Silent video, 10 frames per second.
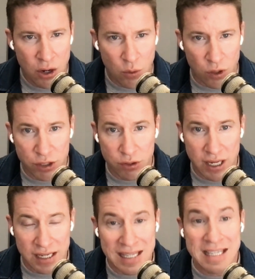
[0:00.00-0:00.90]
where you
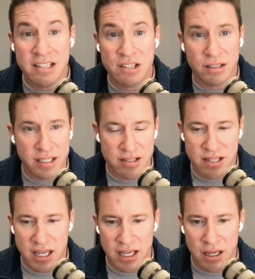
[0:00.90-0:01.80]
can easily
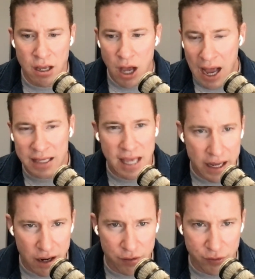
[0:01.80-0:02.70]
see, I
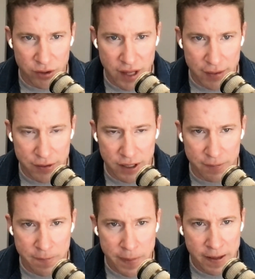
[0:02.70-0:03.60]
cannot afford that thing.